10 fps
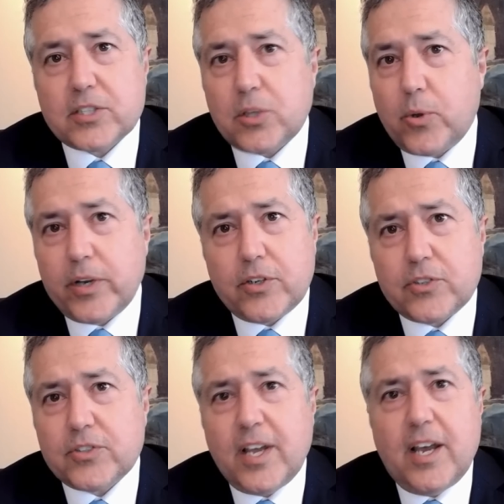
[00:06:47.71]

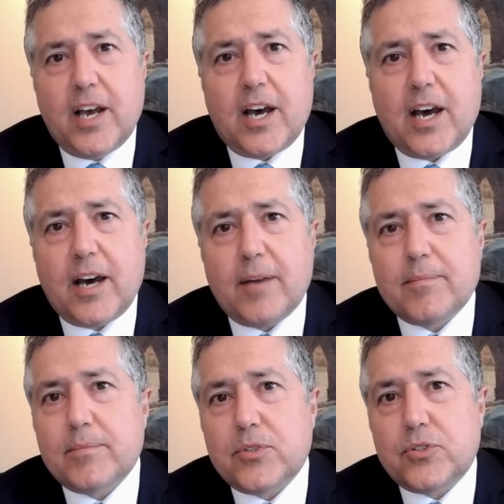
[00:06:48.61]
lawyers.
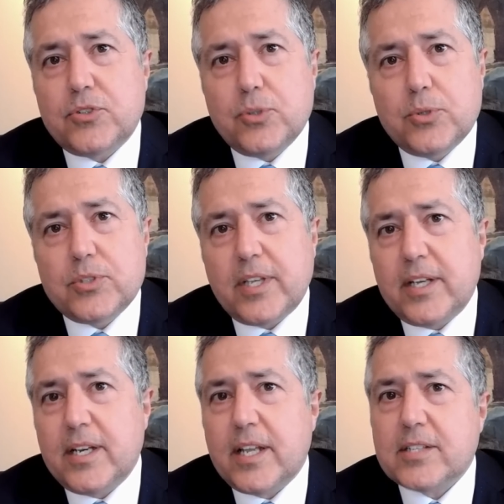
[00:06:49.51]
Um,
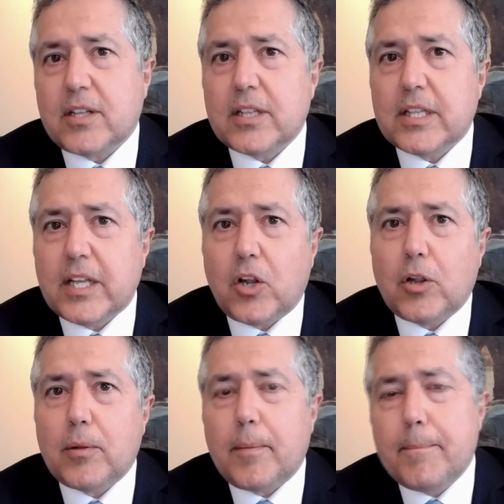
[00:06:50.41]
Susan is a
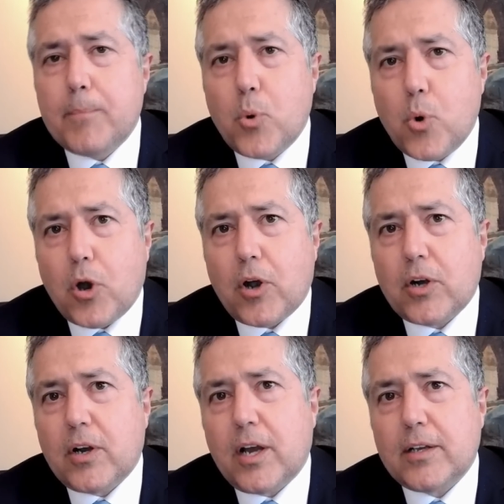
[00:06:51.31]
little
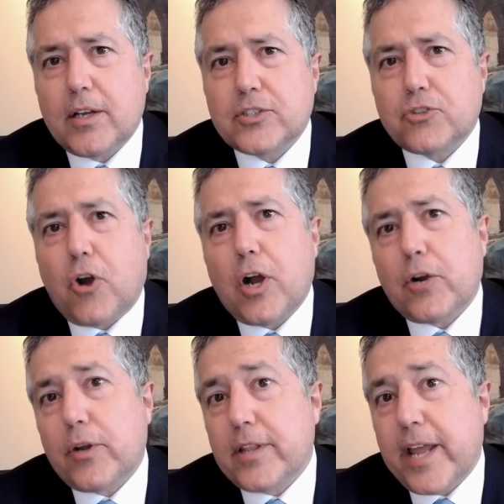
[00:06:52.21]
more uh,
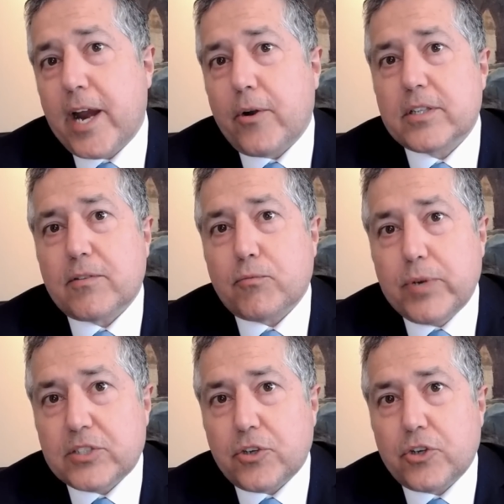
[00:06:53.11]
stronger in the areas of
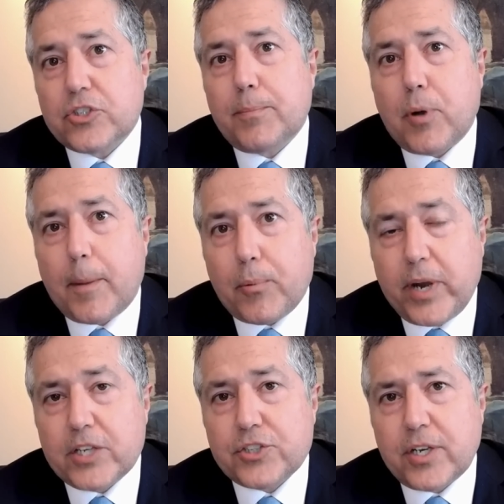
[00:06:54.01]
research and
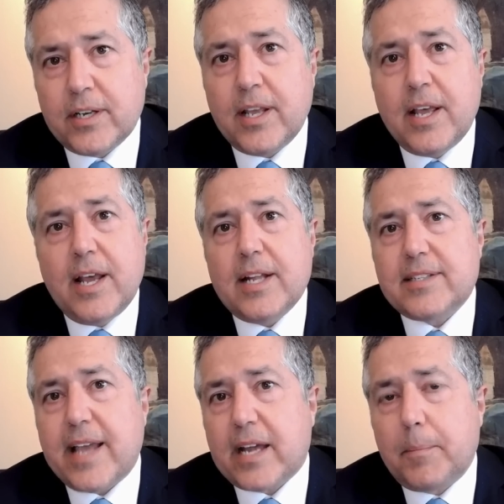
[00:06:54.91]
preparation.
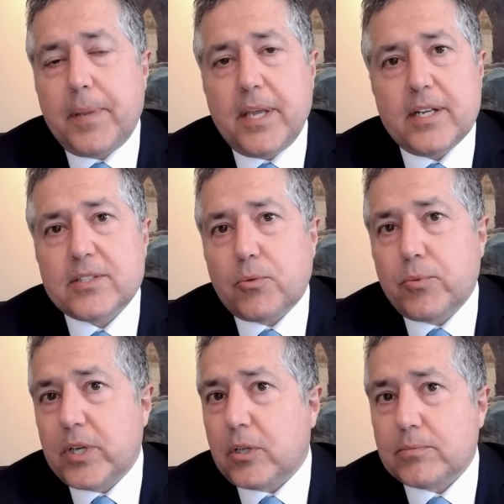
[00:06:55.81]
Tacopina is a
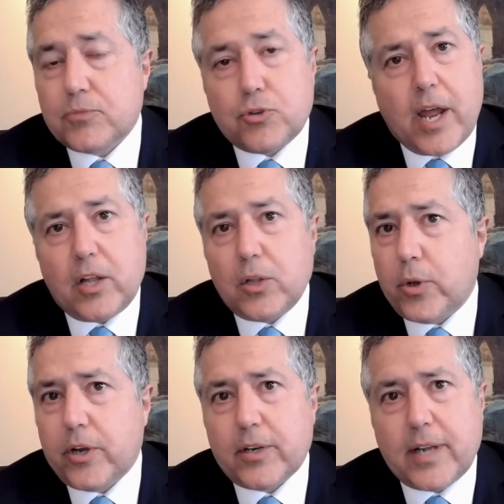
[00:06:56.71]
real trial
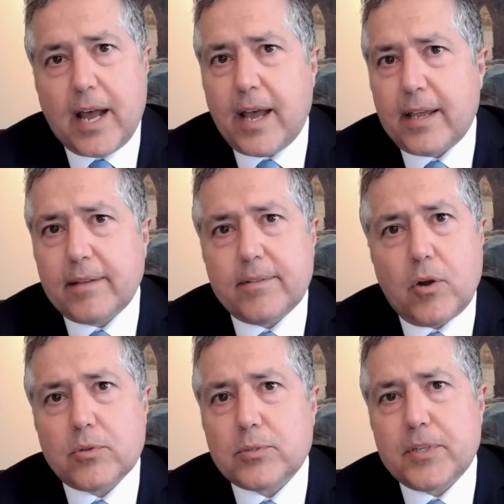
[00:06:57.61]
lawyer guy, you
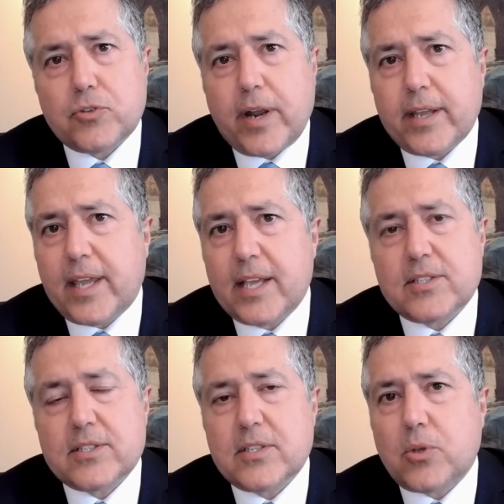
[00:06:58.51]
know, who's been trying
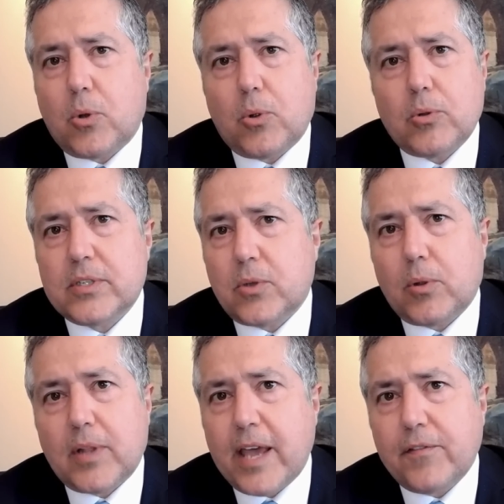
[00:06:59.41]
cases his whole his
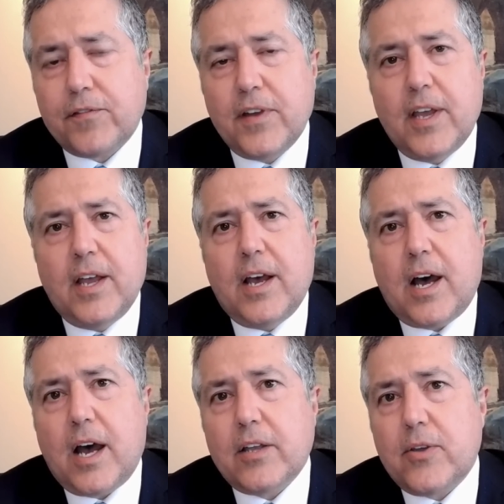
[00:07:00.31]
whole life. Uh, you